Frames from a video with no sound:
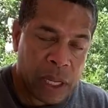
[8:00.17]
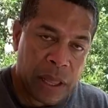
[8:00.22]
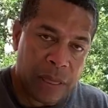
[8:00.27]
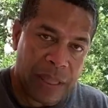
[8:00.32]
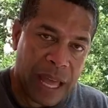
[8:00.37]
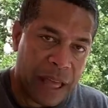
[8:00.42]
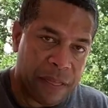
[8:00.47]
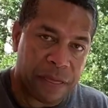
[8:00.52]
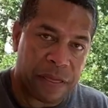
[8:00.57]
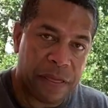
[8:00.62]

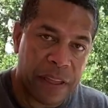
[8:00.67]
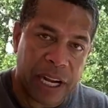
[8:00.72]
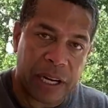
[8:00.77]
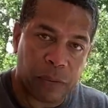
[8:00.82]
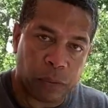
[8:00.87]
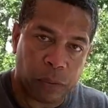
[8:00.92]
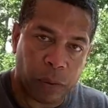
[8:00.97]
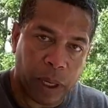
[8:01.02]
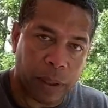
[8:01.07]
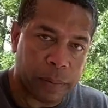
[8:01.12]
that thick
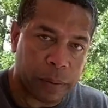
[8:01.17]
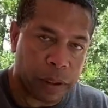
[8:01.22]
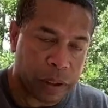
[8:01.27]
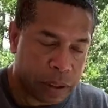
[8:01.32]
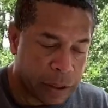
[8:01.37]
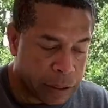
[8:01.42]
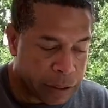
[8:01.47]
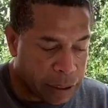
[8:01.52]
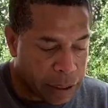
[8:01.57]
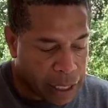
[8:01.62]
rubber.
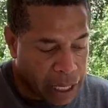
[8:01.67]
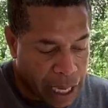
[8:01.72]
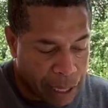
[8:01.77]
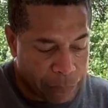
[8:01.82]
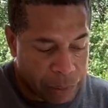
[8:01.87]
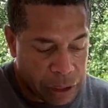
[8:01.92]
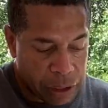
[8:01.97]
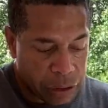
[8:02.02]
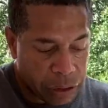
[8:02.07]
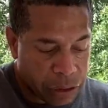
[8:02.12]
I'm
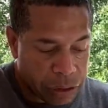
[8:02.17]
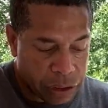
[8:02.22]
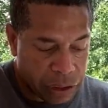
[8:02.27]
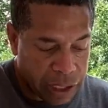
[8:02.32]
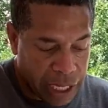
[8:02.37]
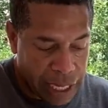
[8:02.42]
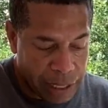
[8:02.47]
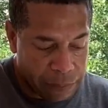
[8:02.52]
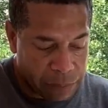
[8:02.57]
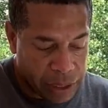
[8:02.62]
going to do the
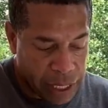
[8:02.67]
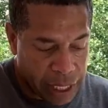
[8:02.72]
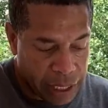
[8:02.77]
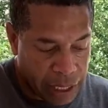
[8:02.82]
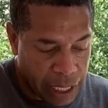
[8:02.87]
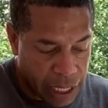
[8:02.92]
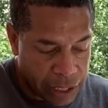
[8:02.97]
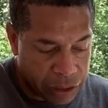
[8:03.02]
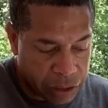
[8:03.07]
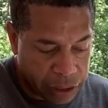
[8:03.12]
same thing
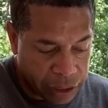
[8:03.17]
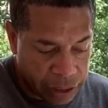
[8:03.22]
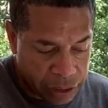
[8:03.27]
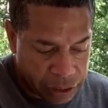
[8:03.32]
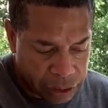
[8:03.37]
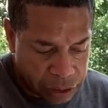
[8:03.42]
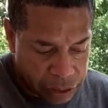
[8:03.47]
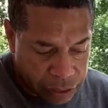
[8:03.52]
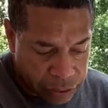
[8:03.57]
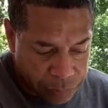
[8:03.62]
and then